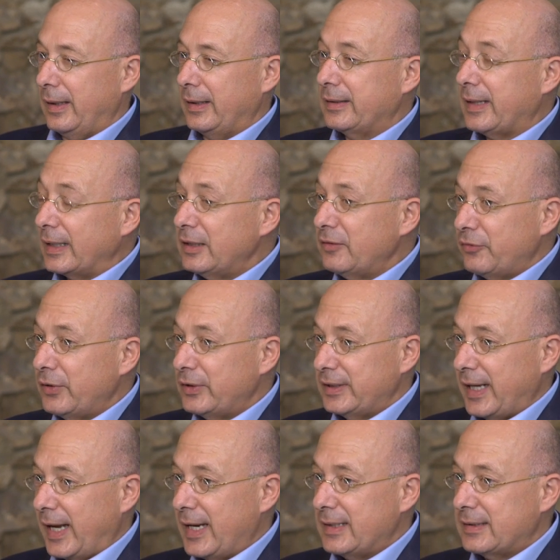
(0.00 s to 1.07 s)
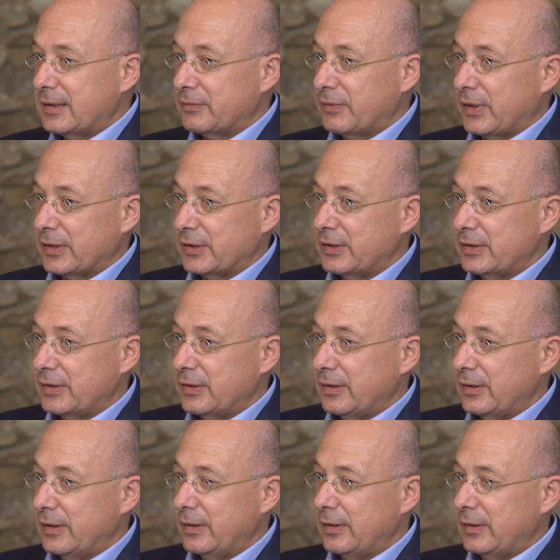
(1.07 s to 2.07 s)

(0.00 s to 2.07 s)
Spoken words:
in 1938, it was